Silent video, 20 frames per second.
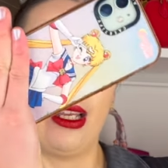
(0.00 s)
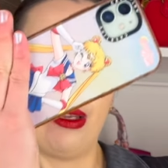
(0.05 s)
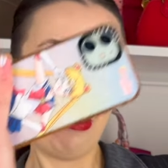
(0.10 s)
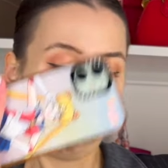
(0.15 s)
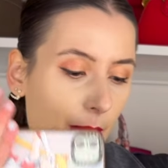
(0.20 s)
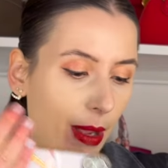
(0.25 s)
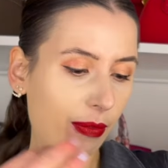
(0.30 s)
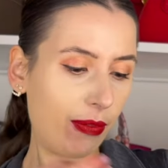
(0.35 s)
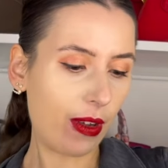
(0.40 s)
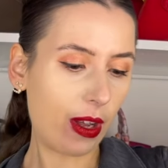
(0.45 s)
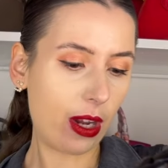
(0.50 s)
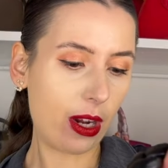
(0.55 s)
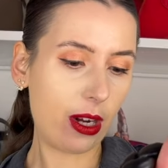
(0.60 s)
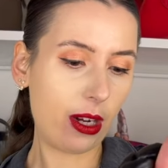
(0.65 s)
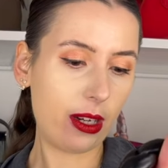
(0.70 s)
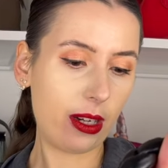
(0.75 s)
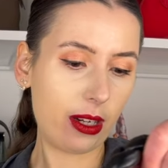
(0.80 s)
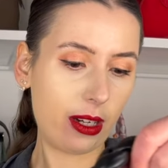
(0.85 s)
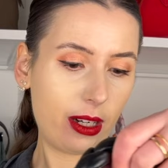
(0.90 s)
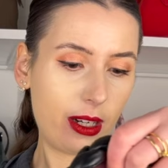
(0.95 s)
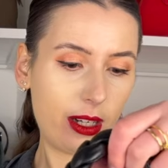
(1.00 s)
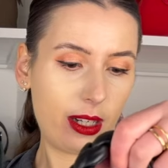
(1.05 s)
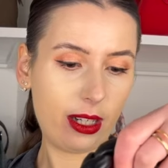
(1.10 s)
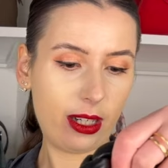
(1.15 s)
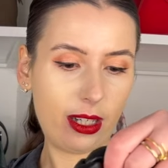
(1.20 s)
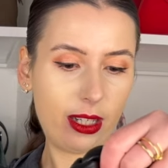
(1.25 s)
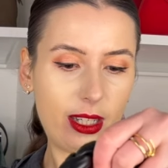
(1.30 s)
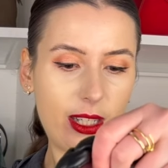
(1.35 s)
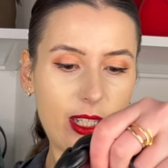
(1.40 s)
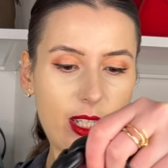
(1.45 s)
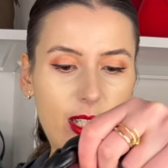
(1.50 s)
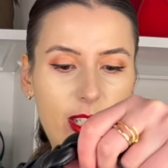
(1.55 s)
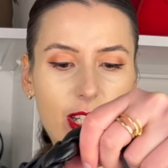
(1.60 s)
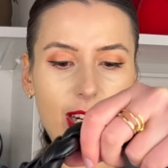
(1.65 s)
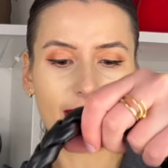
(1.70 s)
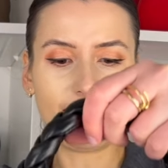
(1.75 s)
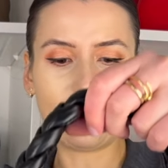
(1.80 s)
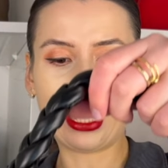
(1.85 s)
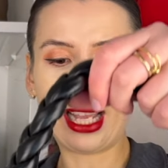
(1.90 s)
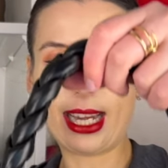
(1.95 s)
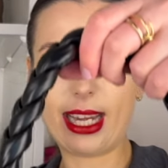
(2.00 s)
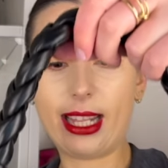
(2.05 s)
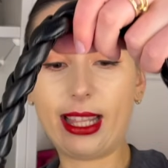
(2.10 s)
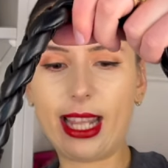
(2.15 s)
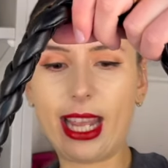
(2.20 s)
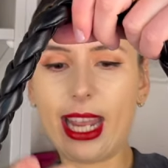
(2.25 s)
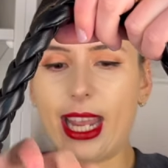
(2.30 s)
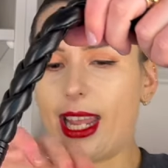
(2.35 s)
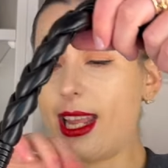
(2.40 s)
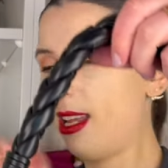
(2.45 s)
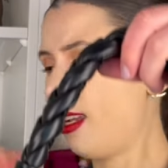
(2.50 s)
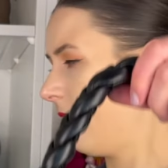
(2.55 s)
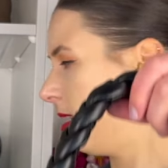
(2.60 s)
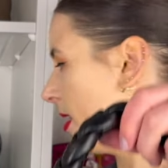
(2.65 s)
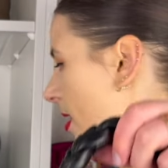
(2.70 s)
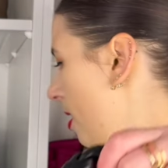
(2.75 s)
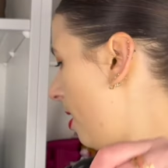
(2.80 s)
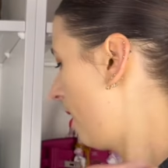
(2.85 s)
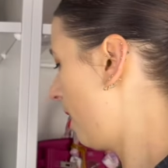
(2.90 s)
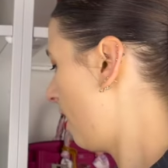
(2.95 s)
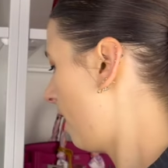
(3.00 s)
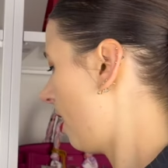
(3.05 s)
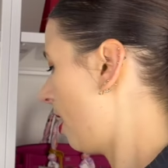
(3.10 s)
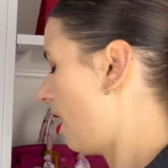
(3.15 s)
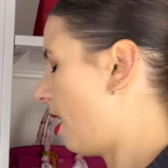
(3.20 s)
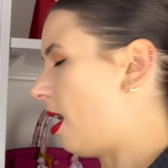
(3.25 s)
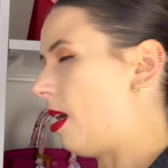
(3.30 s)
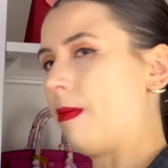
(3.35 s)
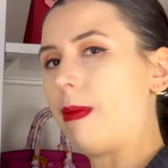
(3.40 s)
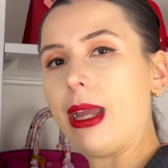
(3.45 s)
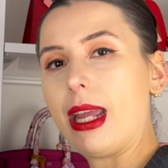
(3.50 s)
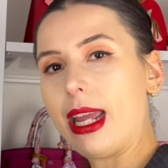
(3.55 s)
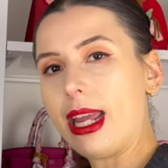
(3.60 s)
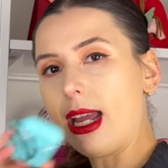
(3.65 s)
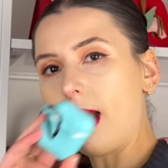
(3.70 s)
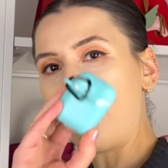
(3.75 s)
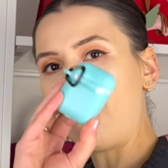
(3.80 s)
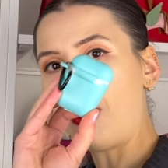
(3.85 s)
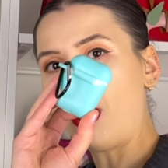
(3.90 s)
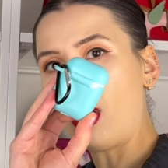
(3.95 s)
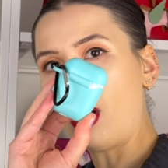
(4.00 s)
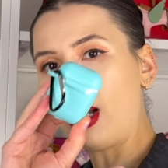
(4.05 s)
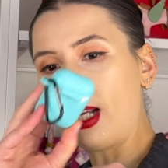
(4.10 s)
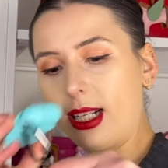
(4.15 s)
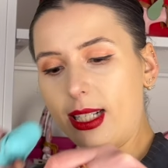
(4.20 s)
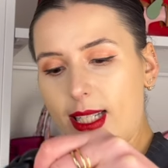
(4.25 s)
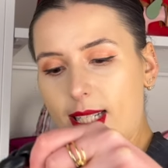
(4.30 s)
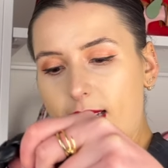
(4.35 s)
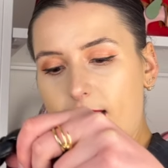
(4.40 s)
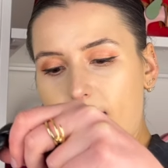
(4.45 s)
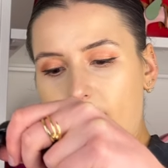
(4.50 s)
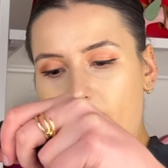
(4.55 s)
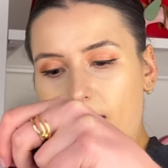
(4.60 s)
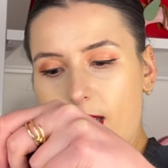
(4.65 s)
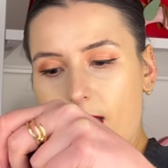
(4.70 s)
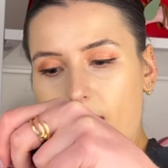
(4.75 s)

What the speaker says: My phone, just chuck that in there. AirPods.